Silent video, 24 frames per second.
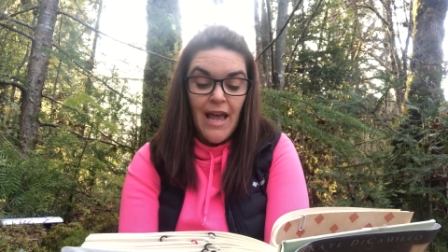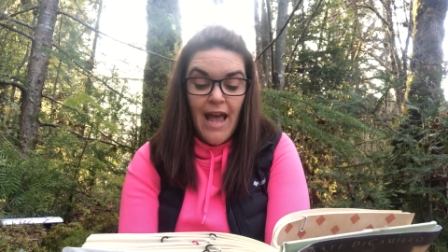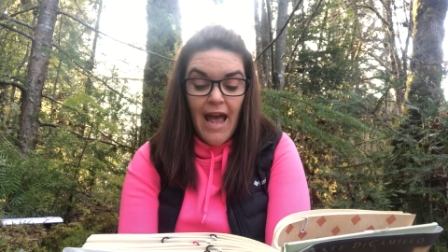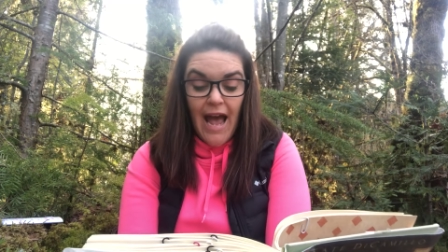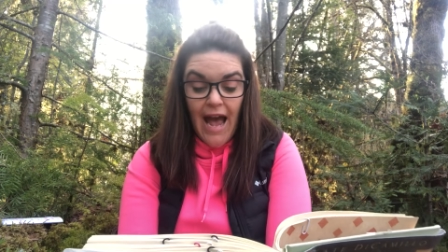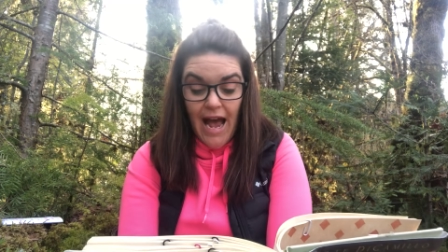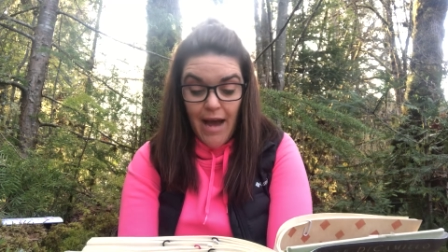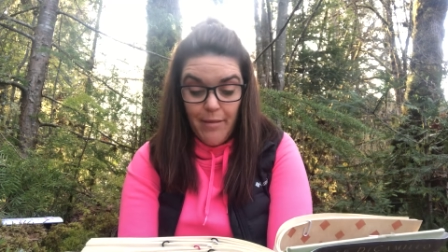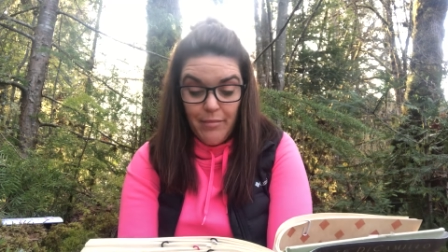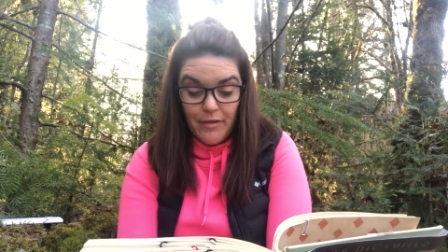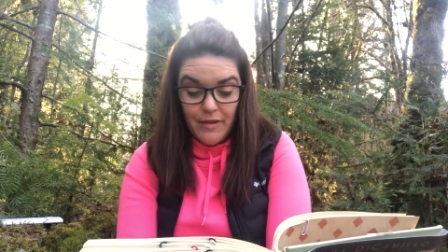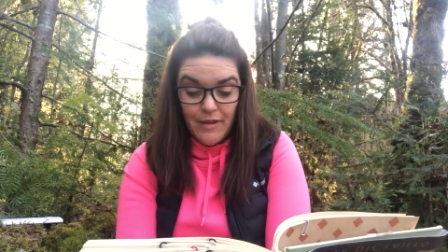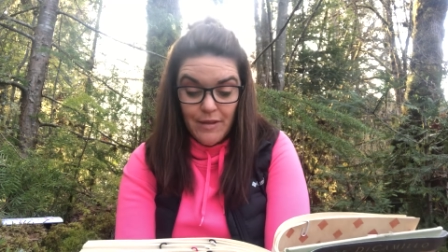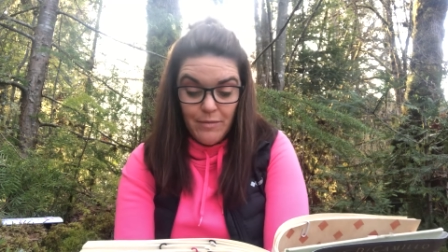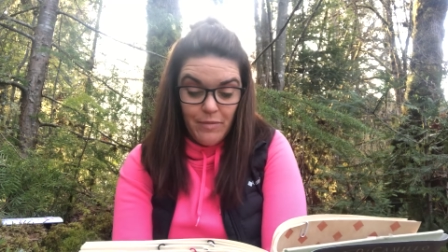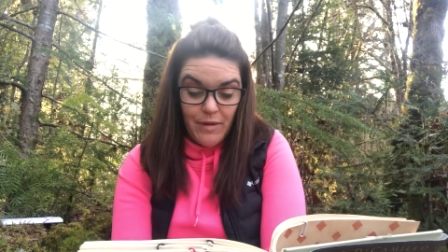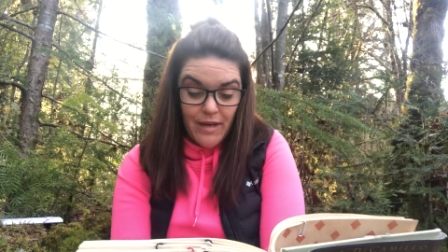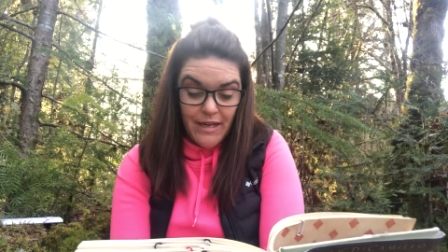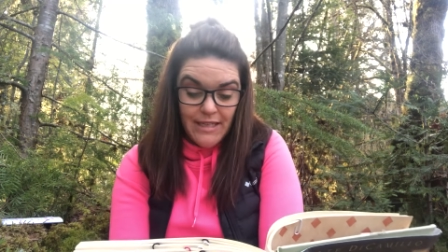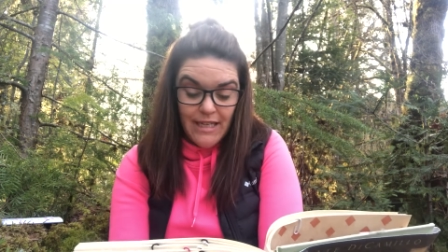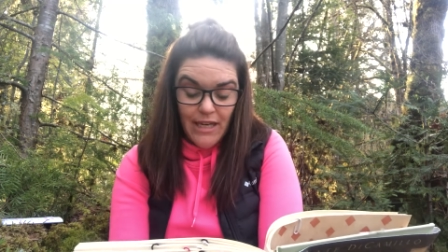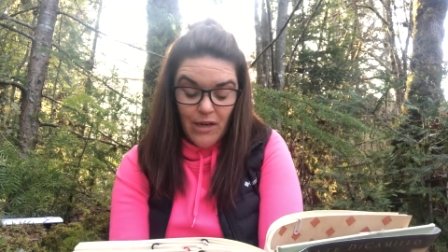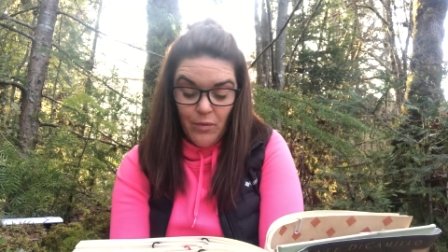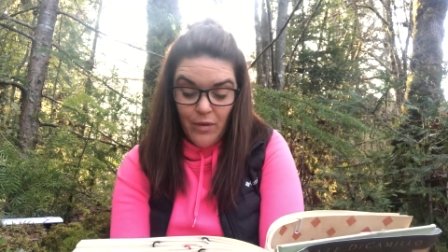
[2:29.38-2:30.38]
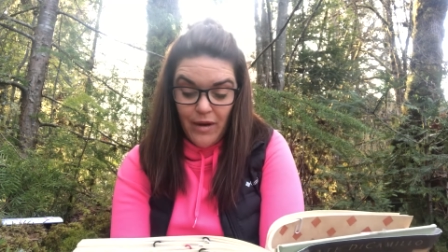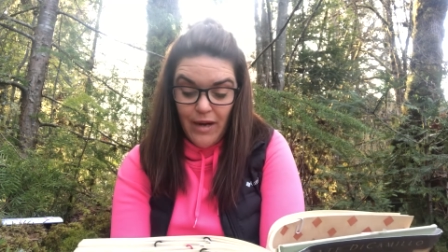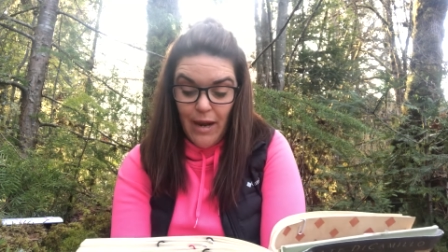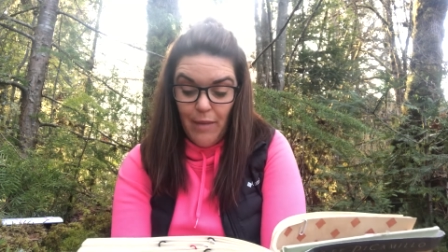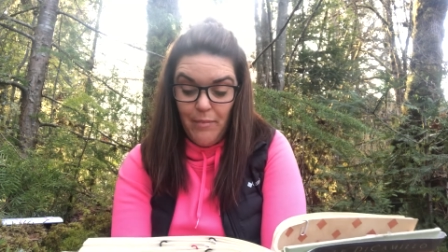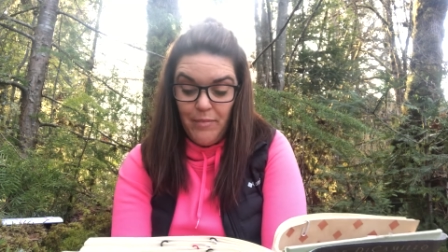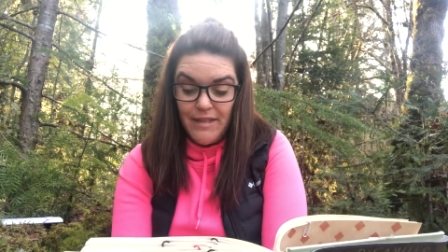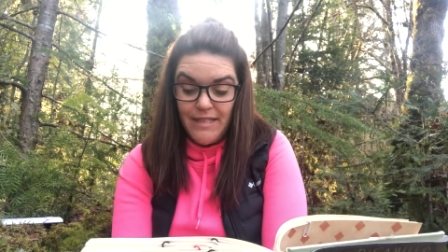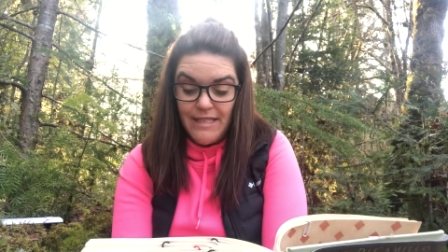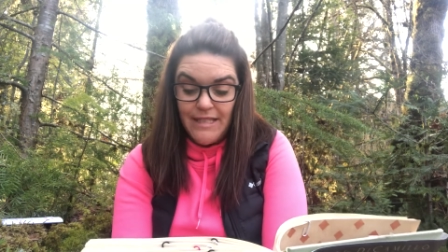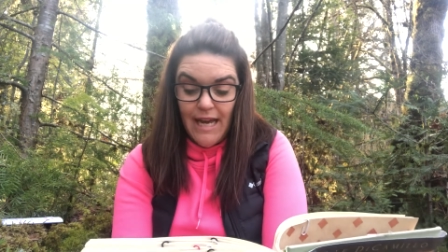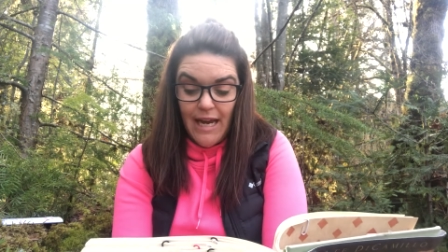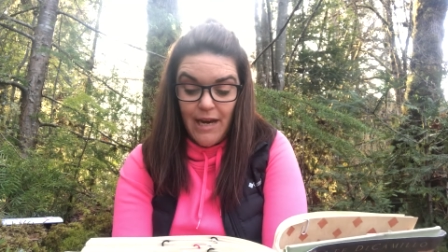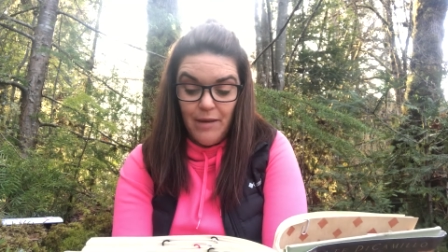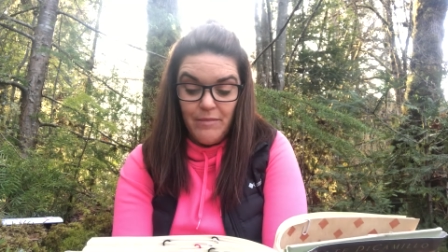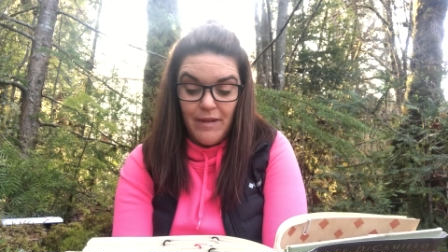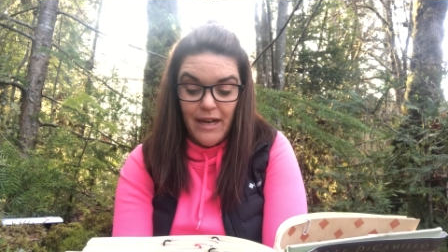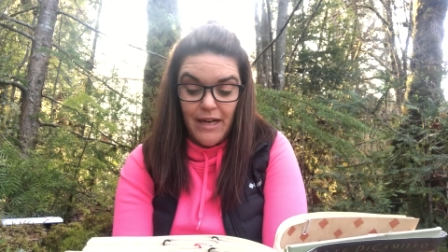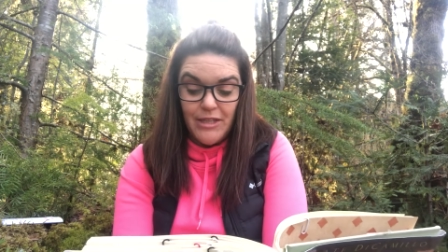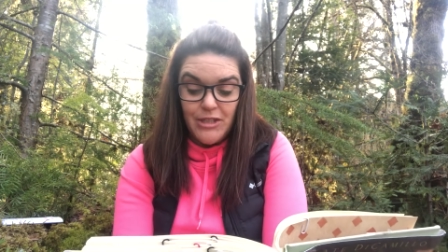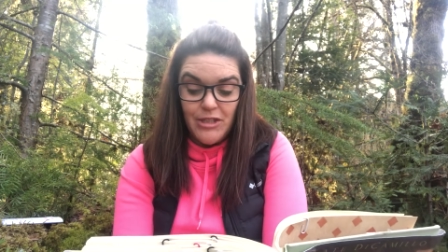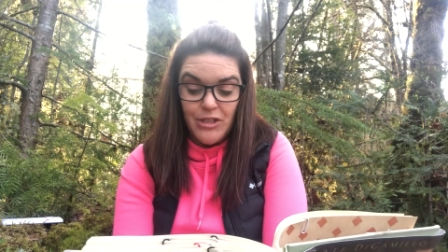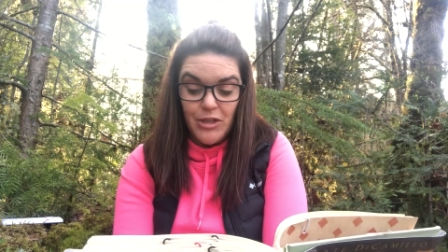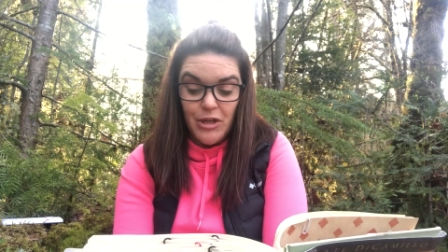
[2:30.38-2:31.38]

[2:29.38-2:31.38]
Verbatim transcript: Abilene picked Edward up and sat him next